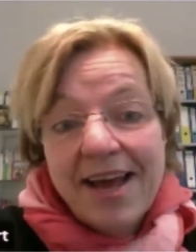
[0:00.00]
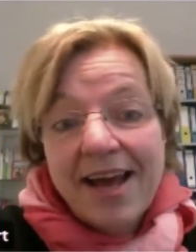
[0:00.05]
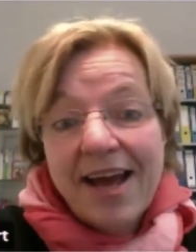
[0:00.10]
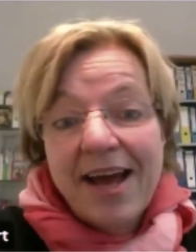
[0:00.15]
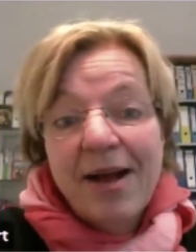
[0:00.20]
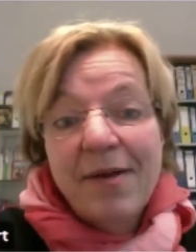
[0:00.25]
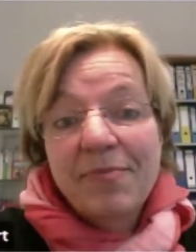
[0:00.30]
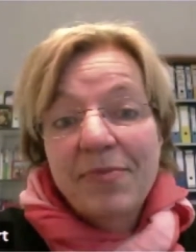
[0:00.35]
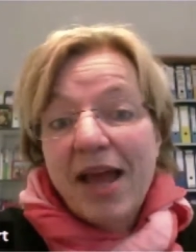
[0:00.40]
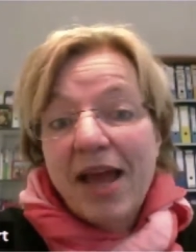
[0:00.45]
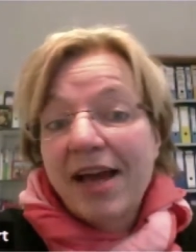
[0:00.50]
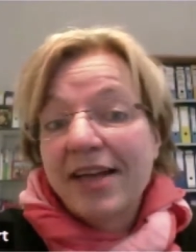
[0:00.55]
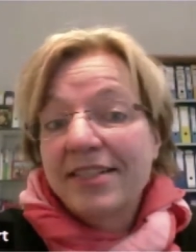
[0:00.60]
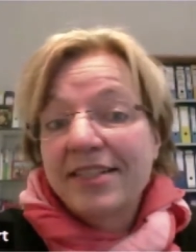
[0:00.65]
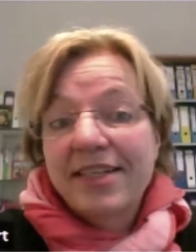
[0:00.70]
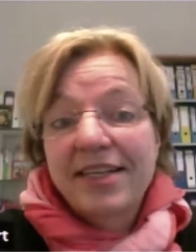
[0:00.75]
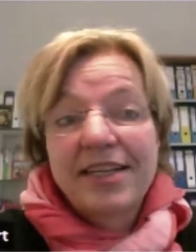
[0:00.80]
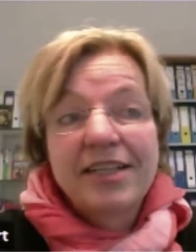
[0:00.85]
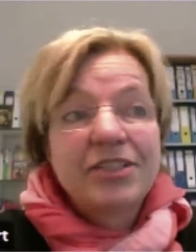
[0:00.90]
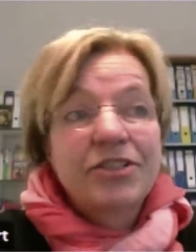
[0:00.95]

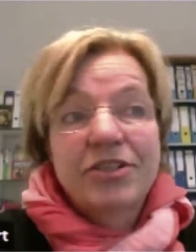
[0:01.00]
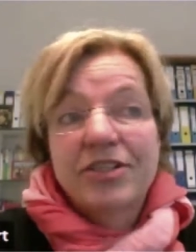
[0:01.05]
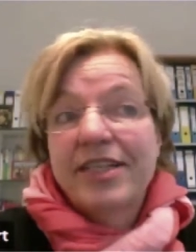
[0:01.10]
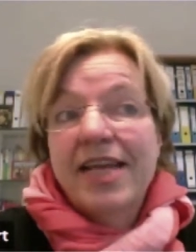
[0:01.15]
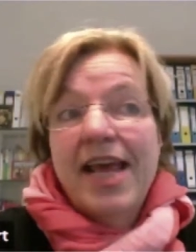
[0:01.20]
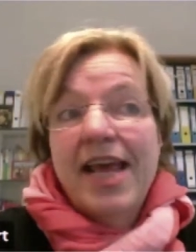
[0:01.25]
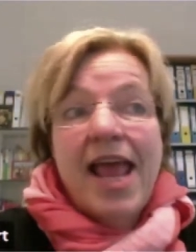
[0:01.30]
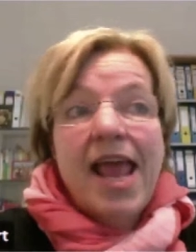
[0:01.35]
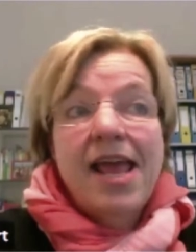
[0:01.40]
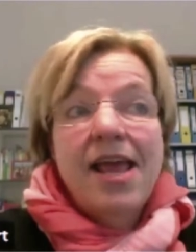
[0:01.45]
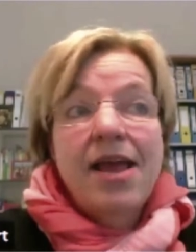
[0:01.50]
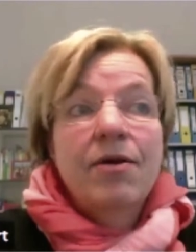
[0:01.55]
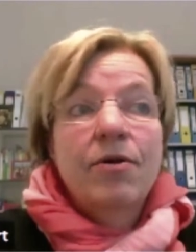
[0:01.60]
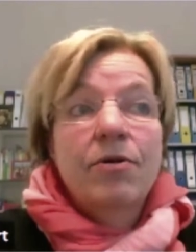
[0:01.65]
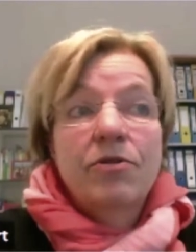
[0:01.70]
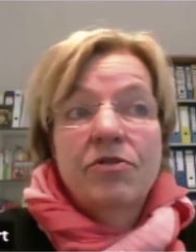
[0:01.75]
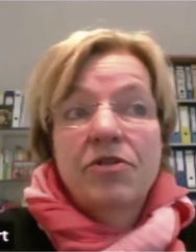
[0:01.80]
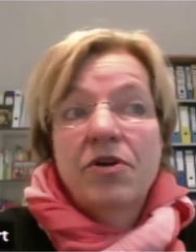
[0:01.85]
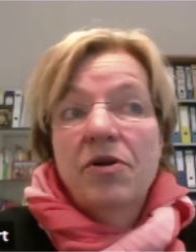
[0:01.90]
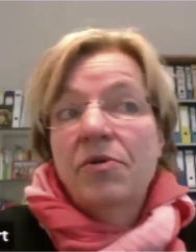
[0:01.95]
Until today,
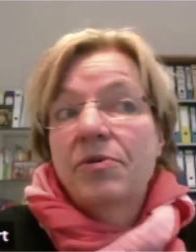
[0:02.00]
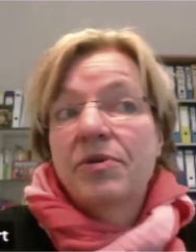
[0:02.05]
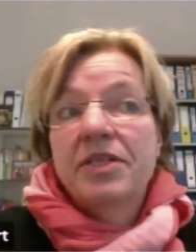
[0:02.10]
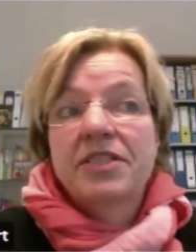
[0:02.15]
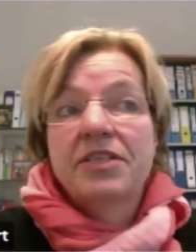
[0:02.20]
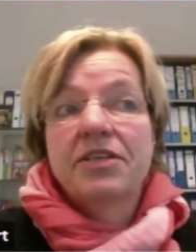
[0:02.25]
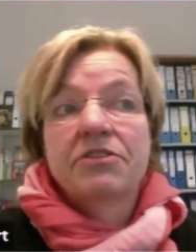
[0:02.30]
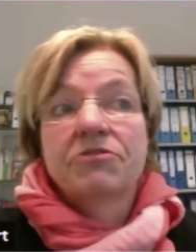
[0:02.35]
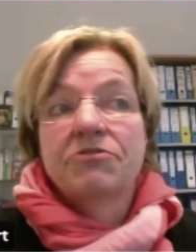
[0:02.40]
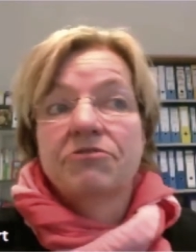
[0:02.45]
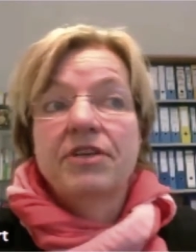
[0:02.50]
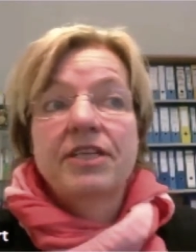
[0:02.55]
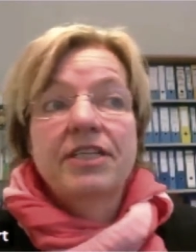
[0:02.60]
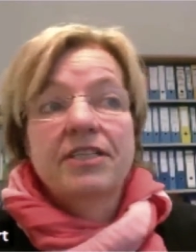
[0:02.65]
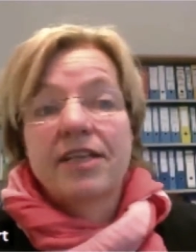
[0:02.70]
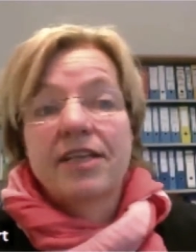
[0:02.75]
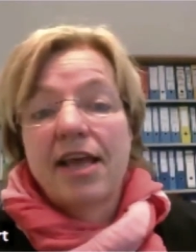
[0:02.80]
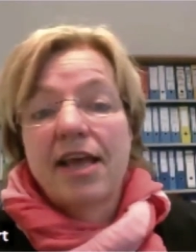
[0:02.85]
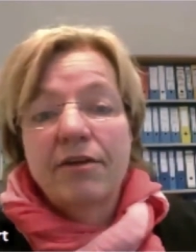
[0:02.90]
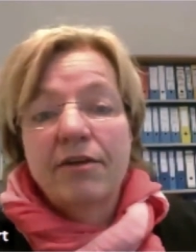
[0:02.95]
though it is
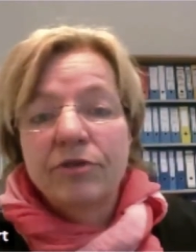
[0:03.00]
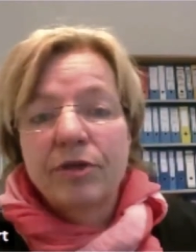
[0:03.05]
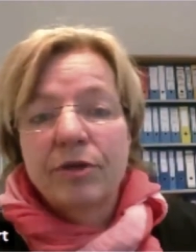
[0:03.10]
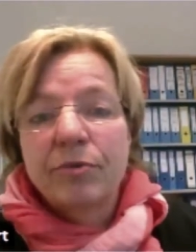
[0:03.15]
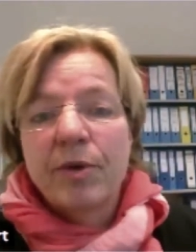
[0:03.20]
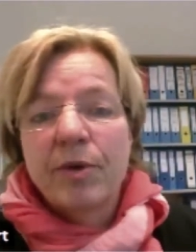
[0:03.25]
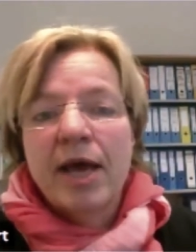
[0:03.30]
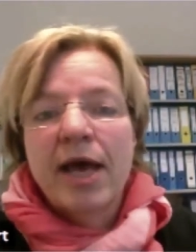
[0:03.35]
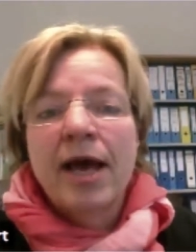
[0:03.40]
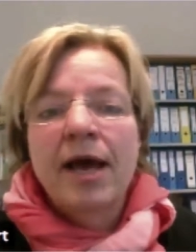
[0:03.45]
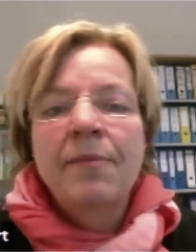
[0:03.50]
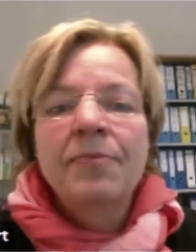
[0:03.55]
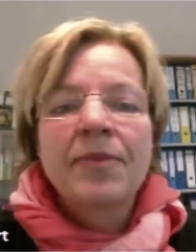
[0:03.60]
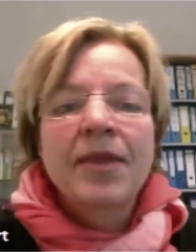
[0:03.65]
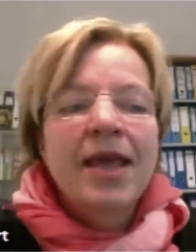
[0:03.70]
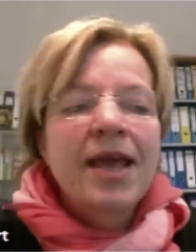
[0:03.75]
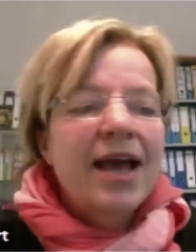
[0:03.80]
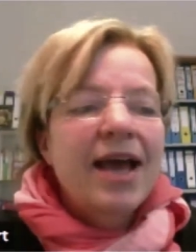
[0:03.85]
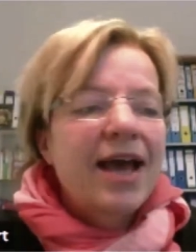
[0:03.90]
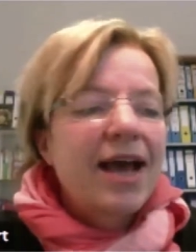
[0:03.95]
written everywhere,
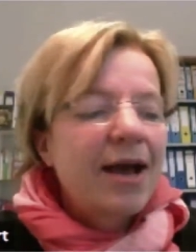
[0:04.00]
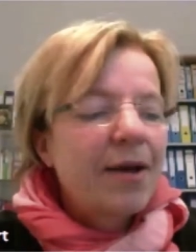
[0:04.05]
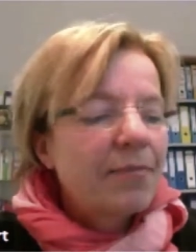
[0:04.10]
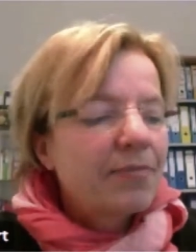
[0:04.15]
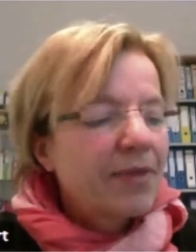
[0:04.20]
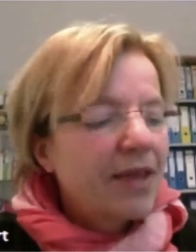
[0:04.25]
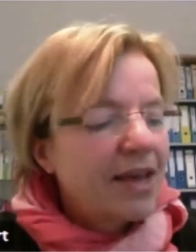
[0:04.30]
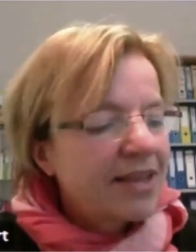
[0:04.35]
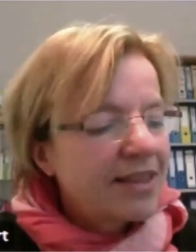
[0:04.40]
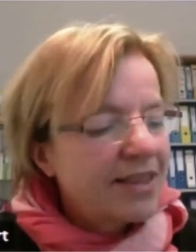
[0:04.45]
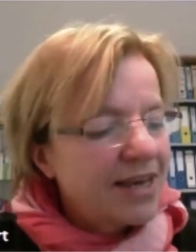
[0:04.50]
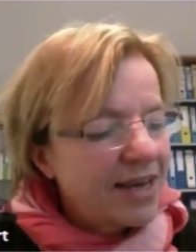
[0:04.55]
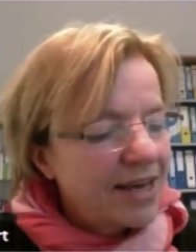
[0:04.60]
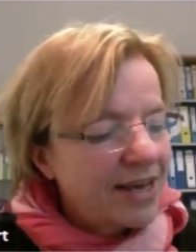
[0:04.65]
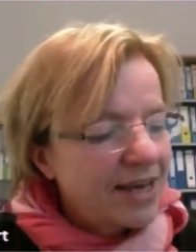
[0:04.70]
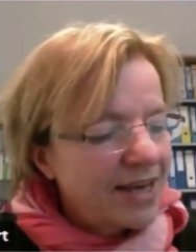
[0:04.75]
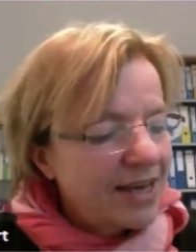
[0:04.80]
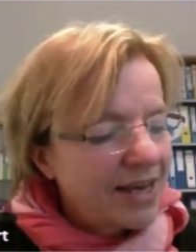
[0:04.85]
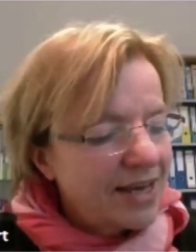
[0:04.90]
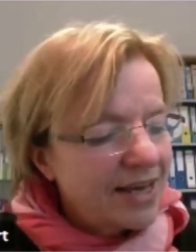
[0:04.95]

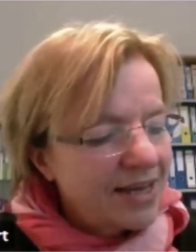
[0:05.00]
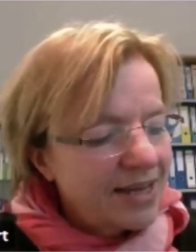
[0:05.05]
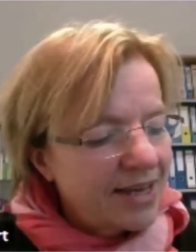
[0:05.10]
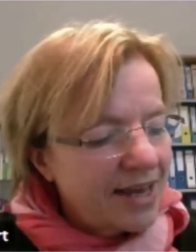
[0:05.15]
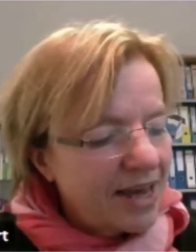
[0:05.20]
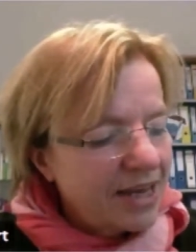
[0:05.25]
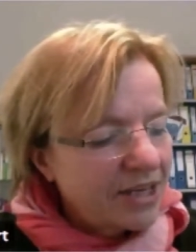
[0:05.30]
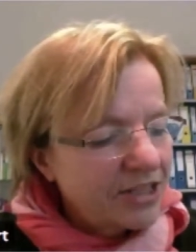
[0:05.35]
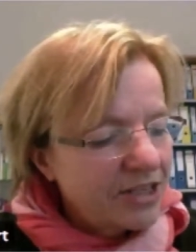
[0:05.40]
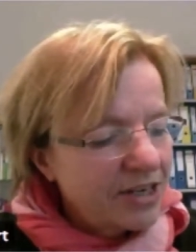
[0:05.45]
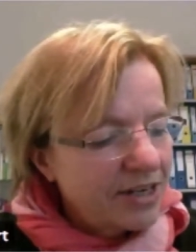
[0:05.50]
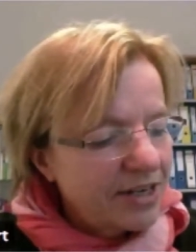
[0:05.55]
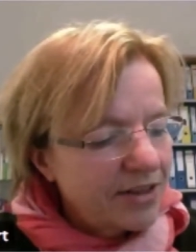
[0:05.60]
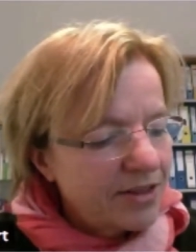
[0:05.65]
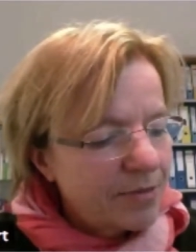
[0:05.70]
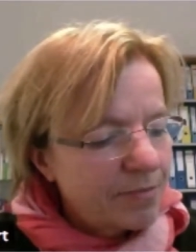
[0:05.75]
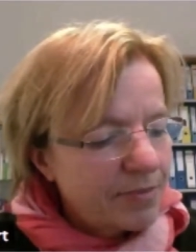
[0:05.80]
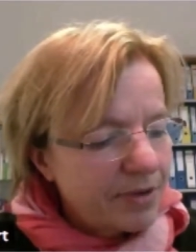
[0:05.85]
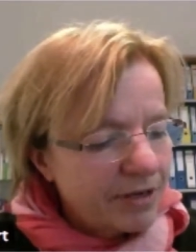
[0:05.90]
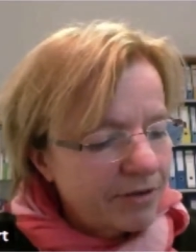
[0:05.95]

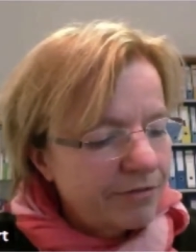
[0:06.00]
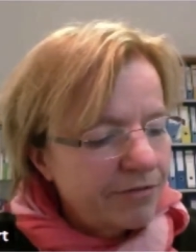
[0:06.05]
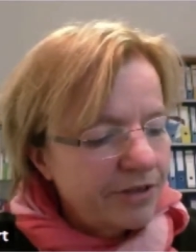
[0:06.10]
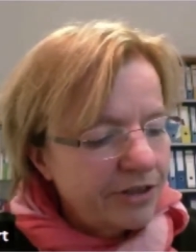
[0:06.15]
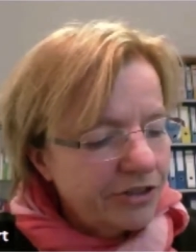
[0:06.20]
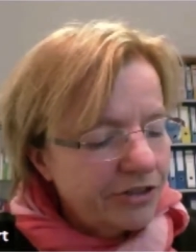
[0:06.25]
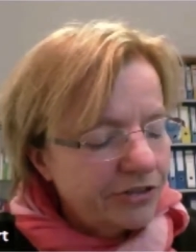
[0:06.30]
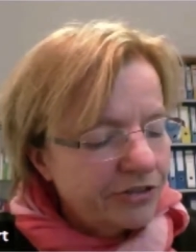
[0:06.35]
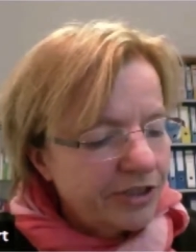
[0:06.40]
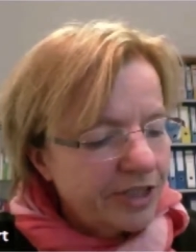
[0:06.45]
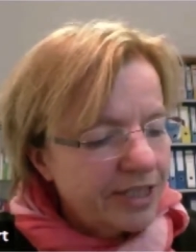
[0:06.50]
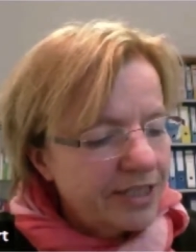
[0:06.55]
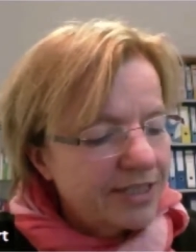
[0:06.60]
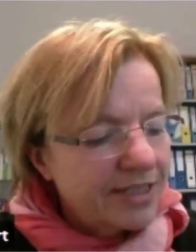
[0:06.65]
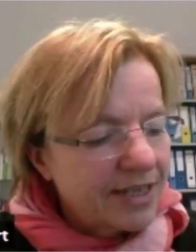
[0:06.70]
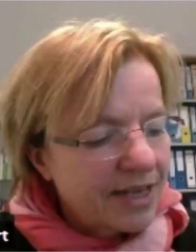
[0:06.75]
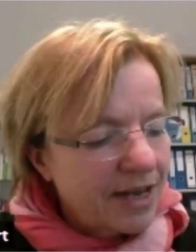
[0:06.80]
the beneficiaries,